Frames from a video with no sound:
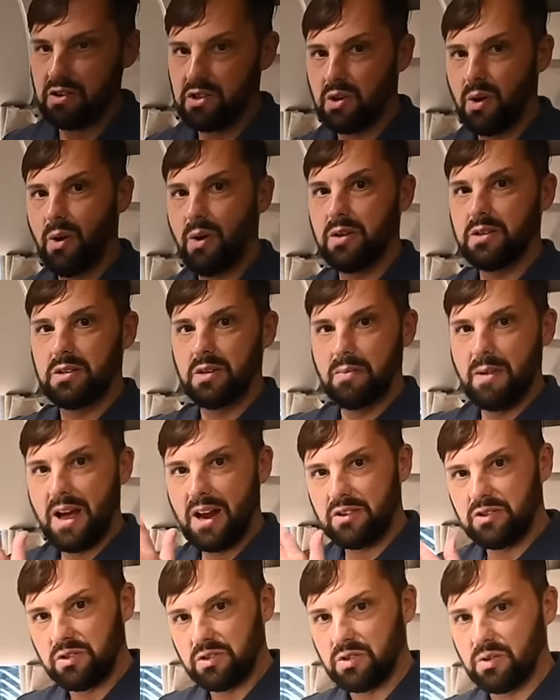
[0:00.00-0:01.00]
and toss the
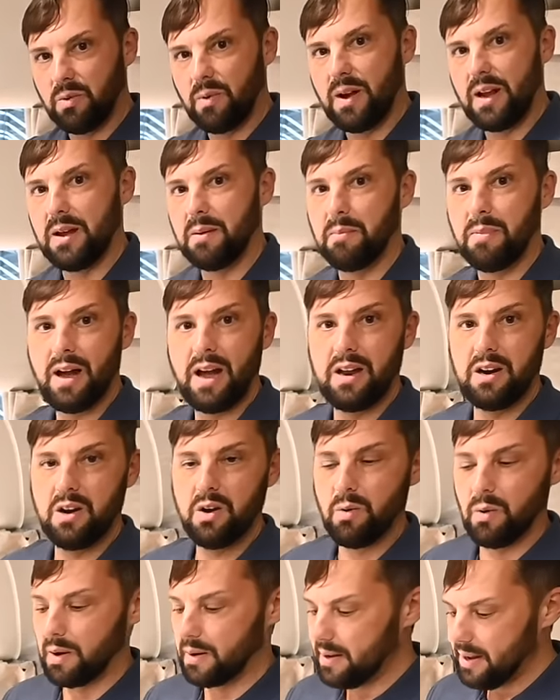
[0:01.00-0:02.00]
mattress away and buy a
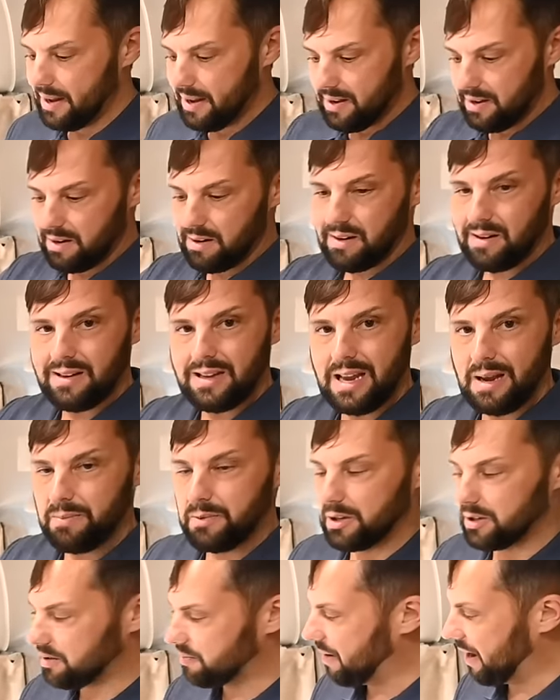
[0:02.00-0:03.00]
new one. You're gonna
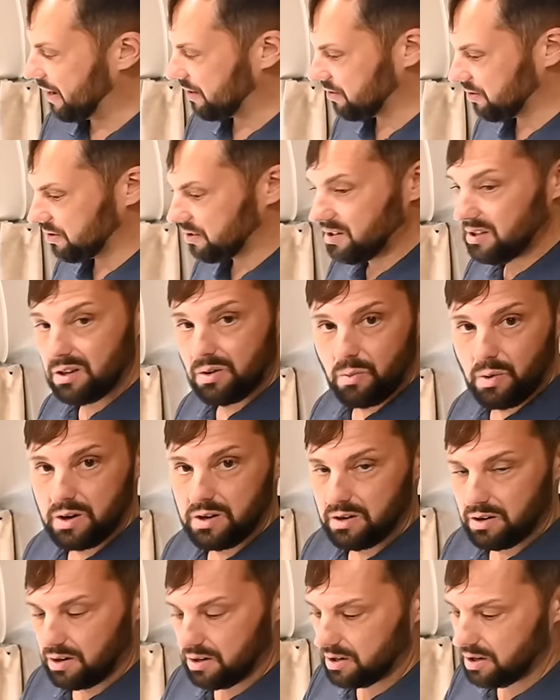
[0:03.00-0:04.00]
keep this mattress. This is the
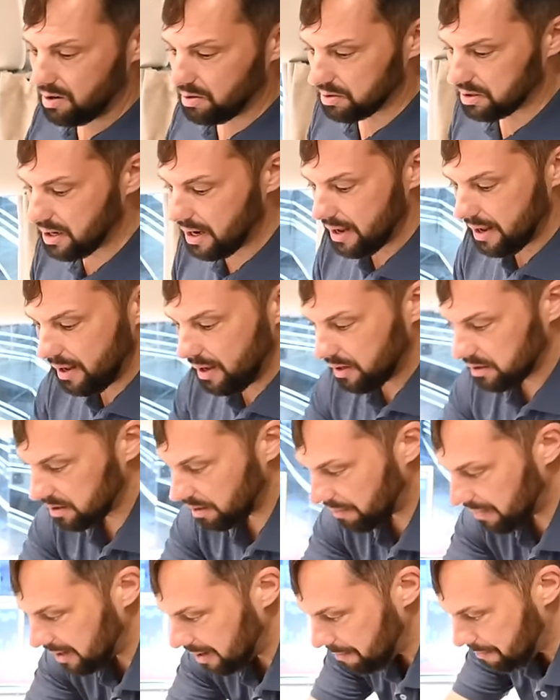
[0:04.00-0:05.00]
one you're gonna use.
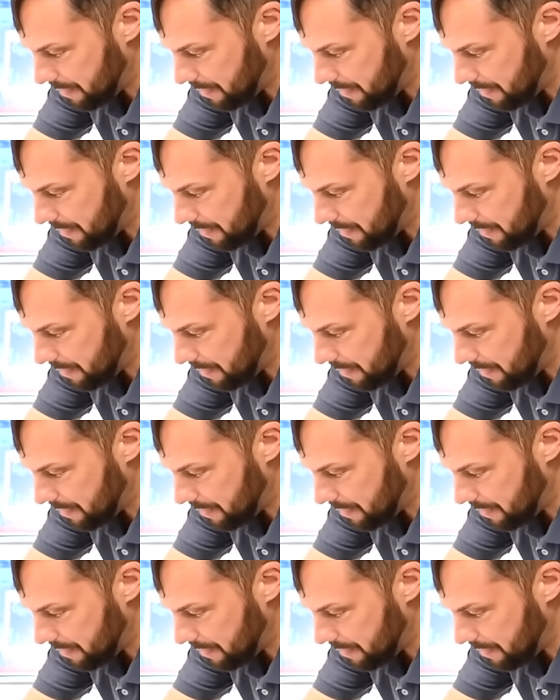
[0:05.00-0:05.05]
Some of the